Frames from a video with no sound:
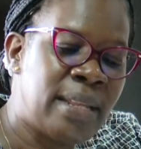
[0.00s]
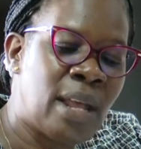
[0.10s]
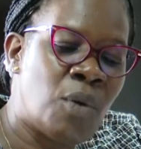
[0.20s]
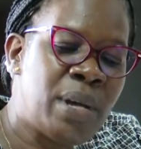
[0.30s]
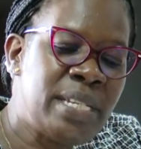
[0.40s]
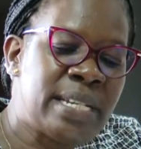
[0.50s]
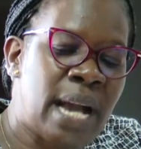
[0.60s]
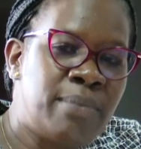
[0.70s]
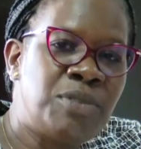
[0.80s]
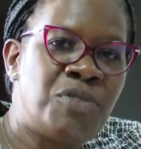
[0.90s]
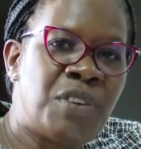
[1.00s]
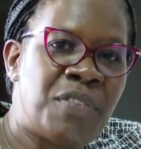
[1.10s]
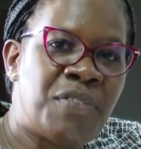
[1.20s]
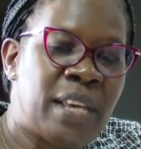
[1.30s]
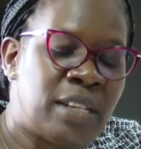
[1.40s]
Now, when it comes to
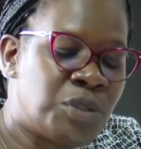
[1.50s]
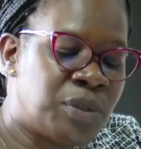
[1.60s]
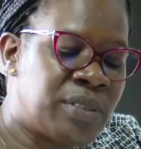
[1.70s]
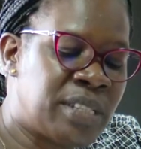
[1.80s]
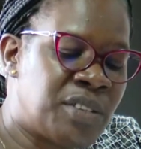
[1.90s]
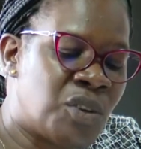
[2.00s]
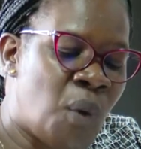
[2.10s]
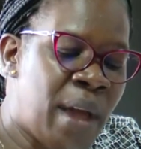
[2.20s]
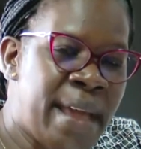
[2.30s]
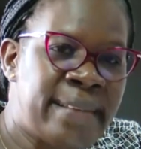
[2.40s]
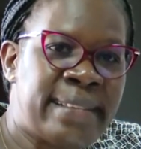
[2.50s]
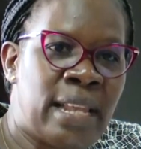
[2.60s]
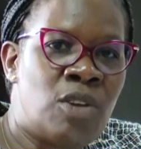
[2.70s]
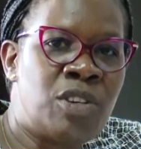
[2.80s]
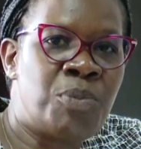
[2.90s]
verifications, it requires a
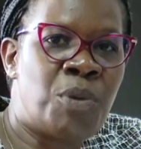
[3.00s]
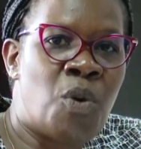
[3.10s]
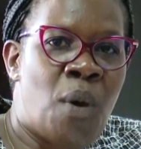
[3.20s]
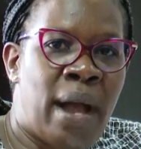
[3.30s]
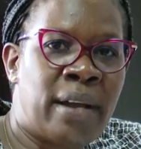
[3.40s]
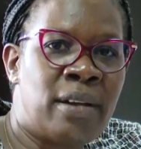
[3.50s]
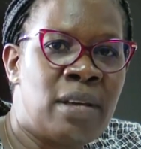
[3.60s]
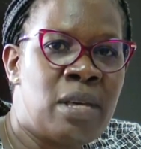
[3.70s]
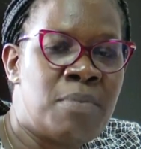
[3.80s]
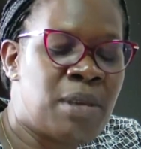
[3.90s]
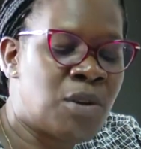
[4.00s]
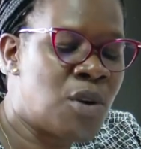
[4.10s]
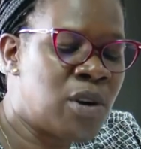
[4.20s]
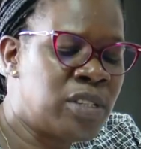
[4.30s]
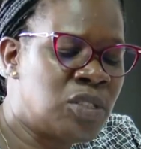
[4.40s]
lot more work
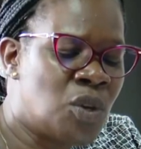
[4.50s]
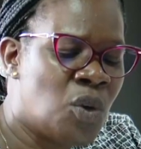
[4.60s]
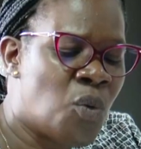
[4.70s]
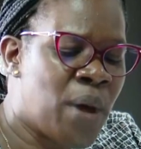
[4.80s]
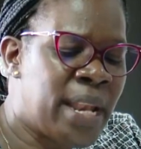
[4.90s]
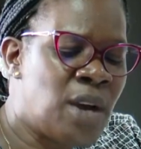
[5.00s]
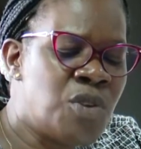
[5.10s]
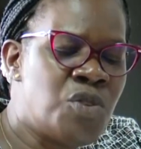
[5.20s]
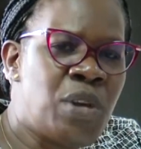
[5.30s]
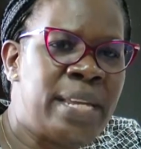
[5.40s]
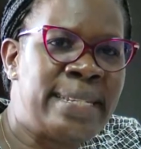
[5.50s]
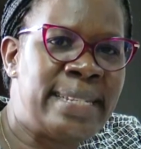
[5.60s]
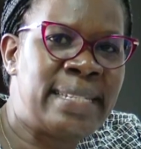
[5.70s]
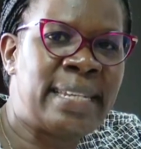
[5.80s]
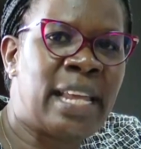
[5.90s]
because we are now doing
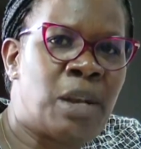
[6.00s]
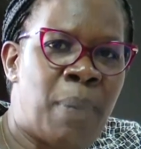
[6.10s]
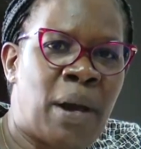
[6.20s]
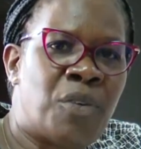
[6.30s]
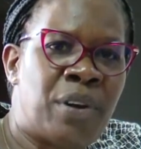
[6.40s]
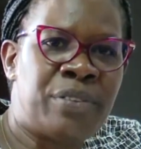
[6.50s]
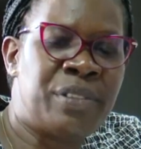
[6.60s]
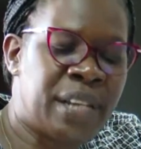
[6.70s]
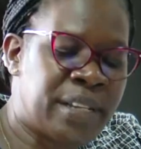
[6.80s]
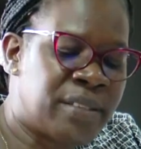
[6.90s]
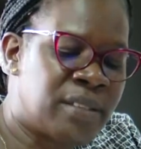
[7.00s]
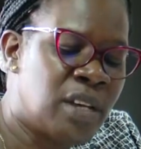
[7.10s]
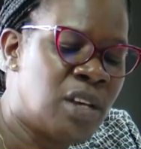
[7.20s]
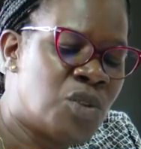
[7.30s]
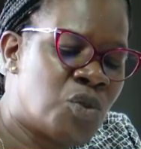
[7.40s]
detailed background checks
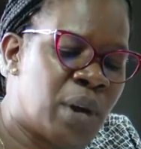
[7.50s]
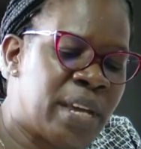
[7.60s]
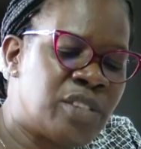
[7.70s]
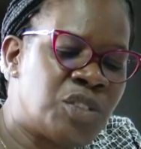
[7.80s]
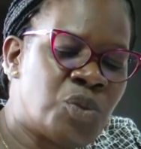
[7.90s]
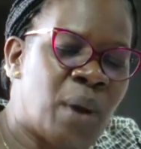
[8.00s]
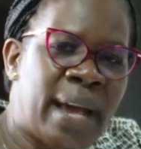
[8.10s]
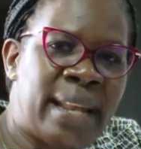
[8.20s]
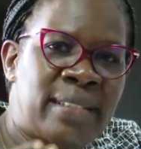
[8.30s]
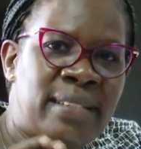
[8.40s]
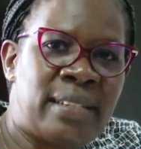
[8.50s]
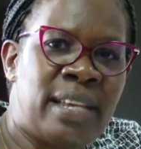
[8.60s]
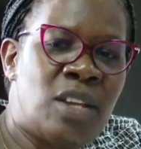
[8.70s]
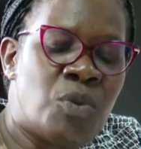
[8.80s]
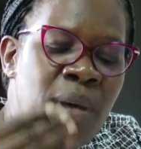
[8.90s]
to ensure and
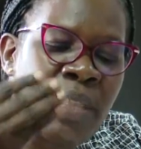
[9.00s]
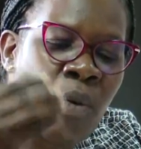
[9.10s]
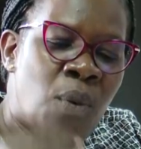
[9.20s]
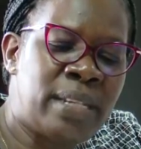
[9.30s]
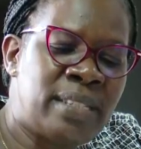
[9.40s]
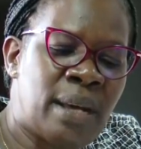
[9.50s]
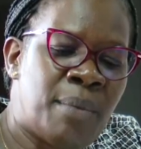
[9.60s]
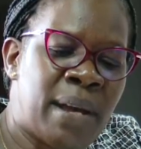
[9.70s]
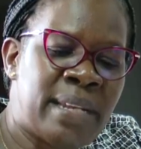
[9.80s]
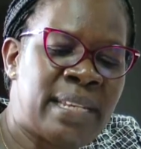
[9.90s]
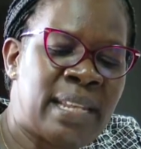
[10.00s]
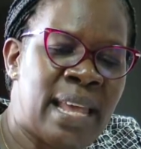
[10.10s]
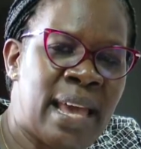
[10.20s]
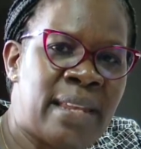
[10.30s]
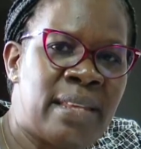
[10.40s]
ascertain whether what someone
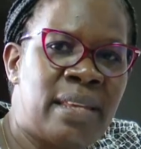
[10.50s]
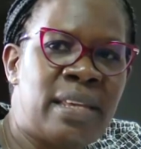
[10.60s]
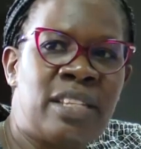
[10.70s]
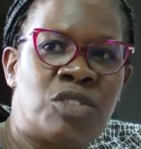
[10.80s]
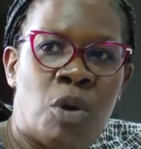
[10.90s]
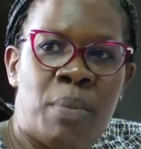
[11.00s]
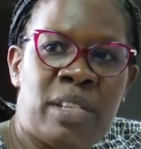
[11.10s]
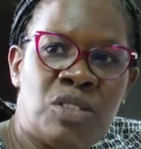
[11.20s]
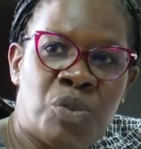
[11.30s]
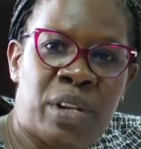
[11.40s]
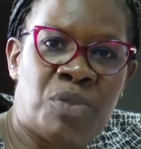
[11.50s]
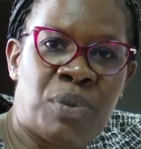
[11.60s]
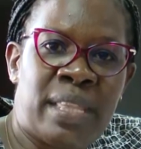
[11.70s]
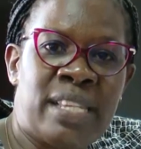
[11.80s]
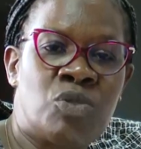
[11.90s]
declared is commensurate
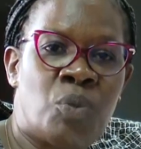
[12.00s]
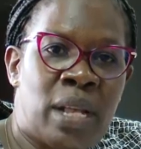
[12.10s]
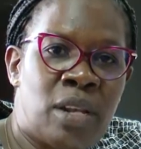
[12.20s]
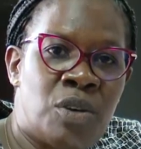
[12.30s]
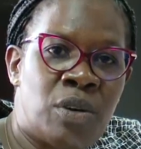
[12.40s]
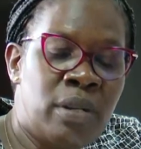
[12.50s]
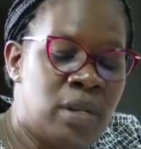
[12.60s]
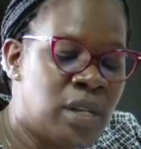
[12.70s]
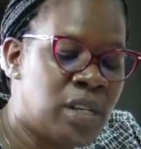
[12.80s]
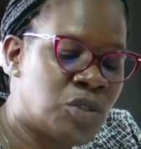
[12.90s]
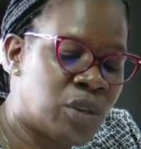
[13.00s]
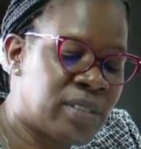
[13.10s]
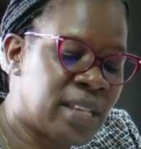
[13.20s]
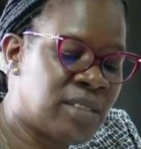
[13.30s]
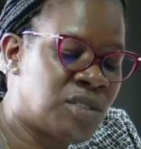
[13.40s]
with his well-known
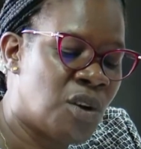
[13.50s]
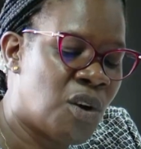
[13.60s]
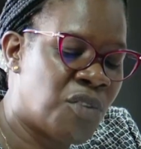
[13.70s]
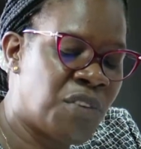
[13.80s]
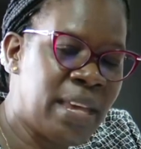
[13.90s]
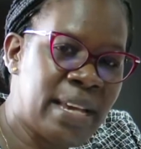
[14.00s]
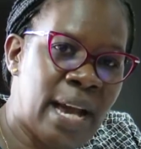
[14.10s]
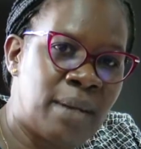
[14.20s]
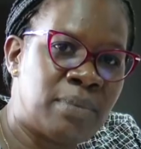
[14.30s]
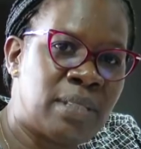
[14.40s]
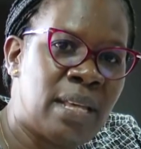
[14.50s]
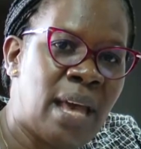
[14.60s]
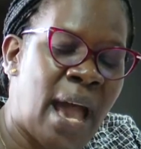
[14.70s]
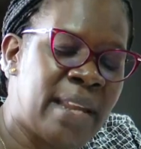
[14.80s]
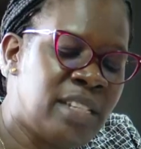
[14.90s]
sources of incomes.
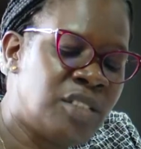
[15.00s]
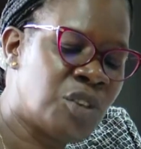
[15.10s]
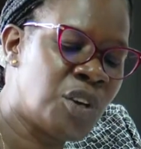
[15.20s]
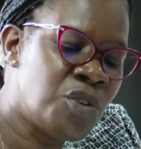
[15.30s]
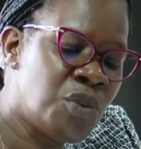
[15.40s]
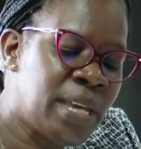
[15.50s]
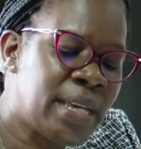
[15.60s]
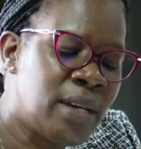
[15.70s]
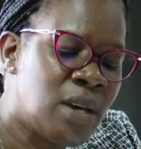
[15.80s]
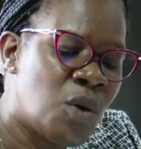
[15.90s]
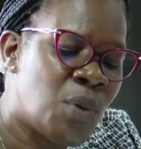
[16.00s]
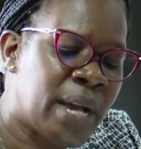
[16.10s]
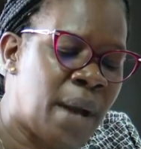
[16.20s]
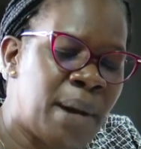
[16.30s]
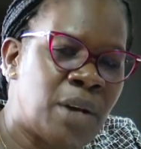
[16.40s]
And in so doing, we
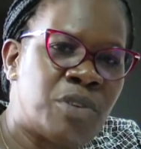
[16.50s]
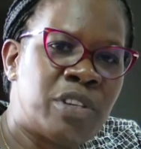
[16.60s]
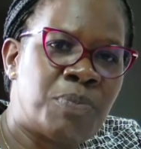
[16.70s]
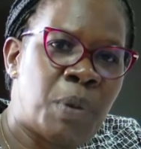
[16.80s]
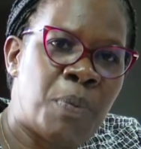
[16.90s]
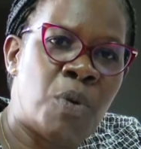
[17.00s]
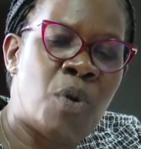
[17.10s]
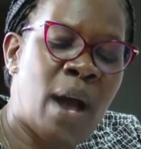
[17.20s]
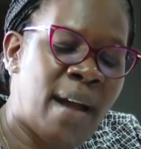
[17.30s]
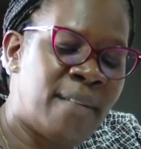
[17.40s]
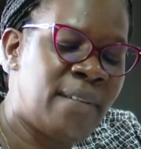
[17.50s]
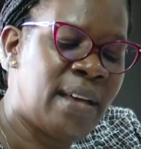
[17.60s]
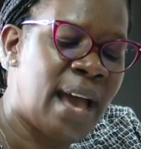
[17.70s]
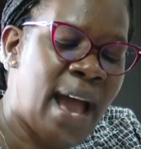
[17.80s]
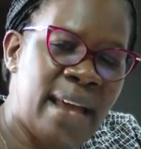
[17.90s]
come across people who have
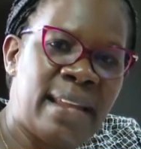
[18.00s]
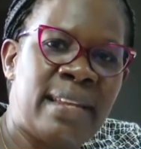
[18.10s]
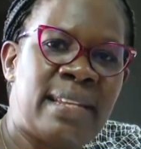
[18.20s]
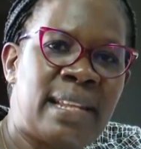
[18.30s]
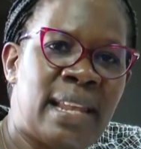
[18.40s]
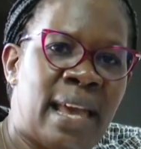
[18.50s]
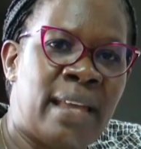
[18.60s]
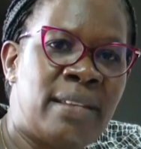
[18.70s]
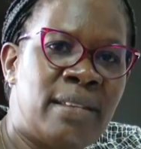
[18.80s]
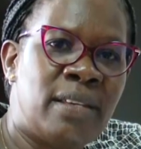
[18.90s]
underdeclared.